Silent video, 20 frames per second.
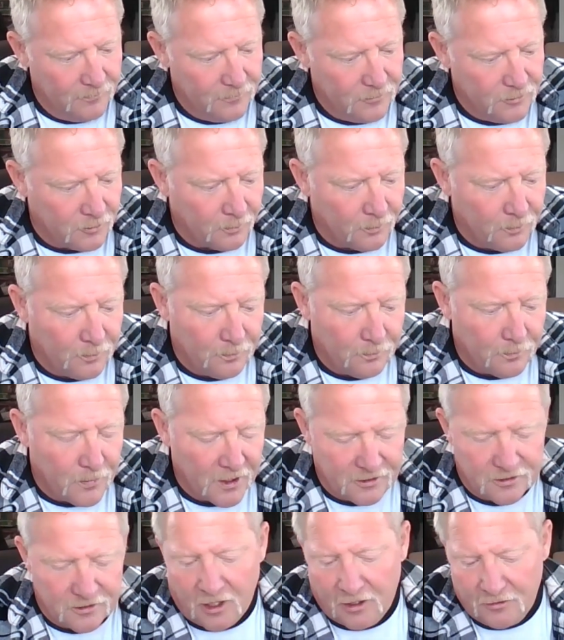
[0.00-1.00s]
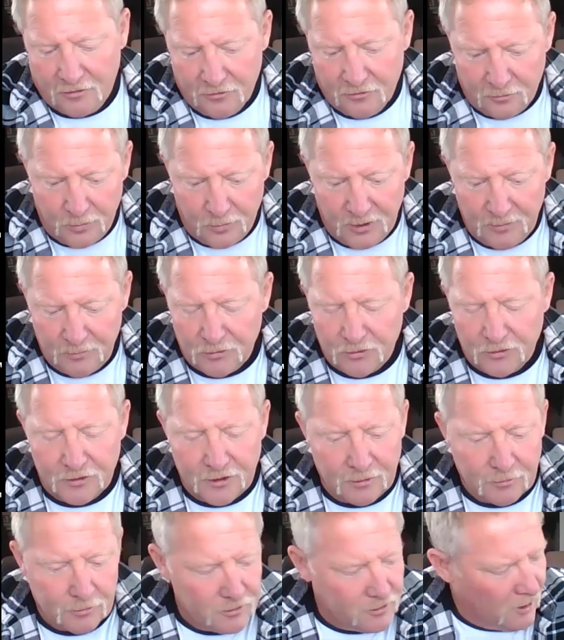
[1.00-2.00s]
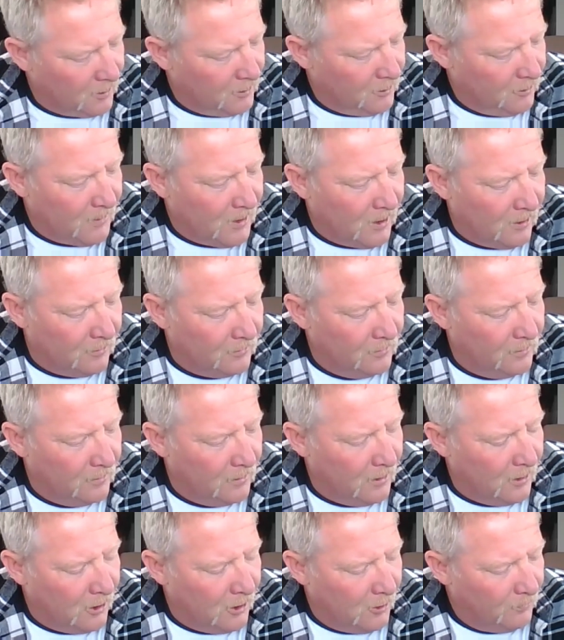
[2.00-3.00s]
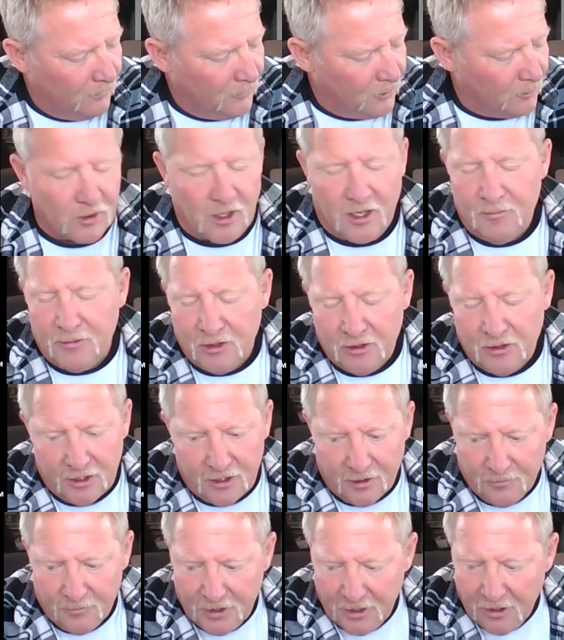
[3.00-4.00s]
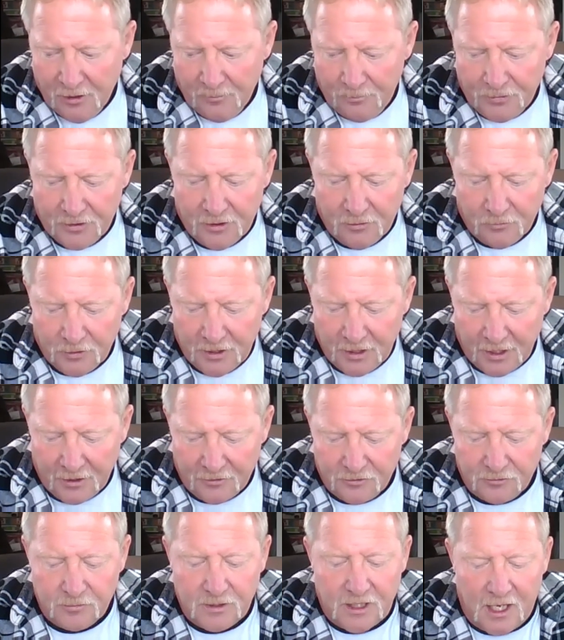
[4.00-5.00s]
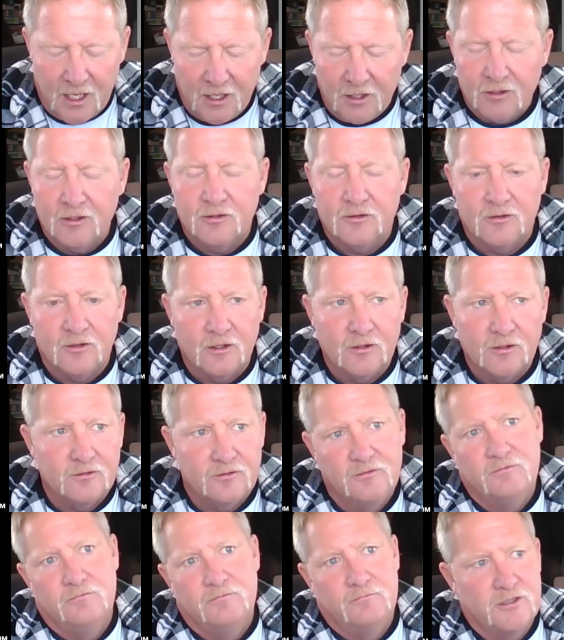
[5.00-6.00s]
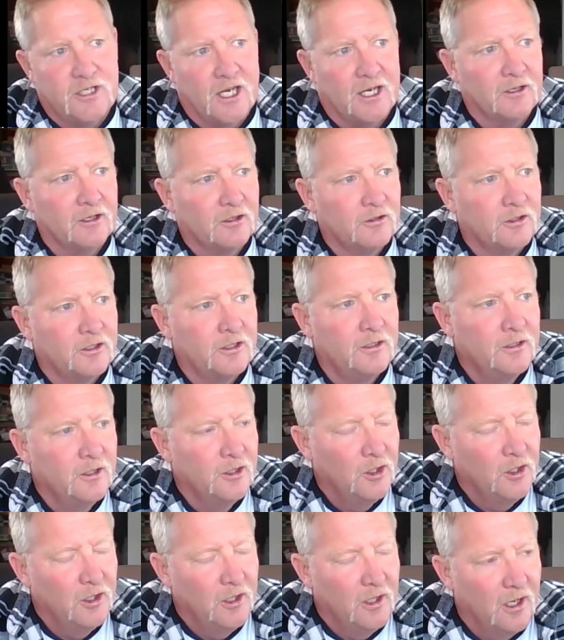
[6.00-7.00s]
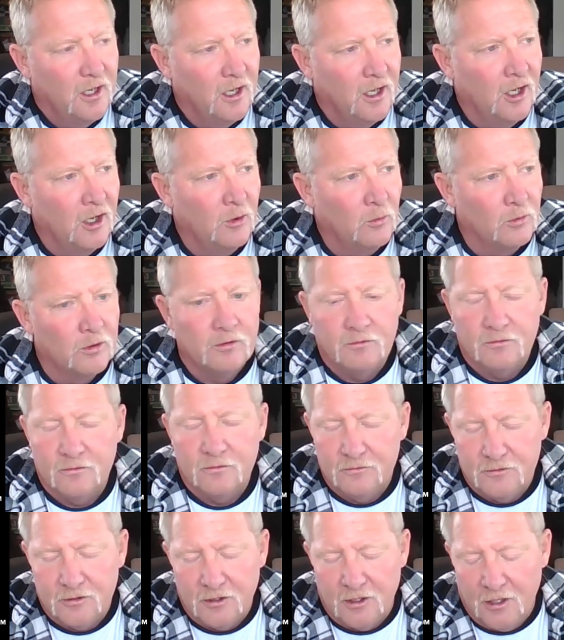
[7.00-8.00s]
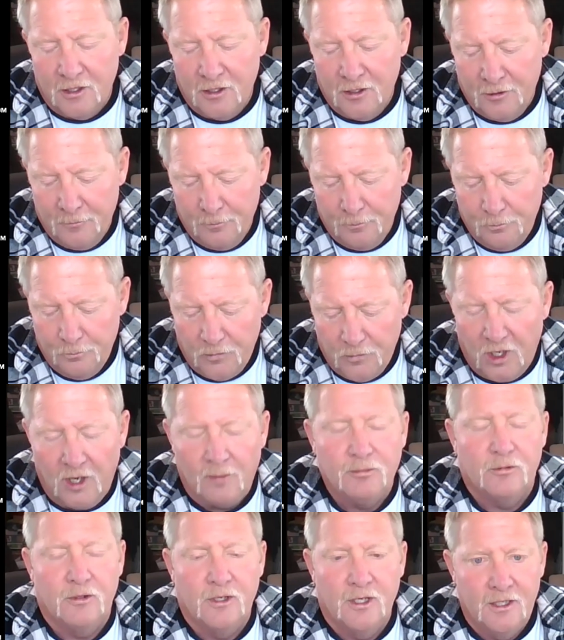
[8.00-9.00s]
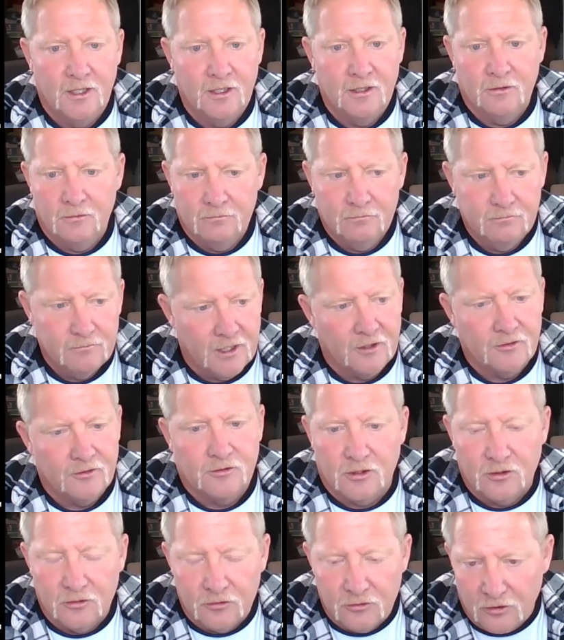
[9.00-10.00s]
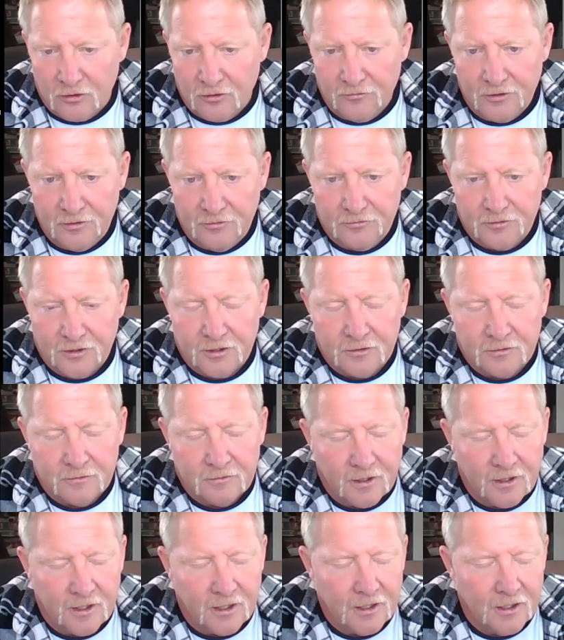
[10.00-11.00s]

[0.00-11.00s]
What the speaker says: some I talked to some people, and they were talking about the primary coming up, and that we had some candidates that technically weren't operating as a conservative, and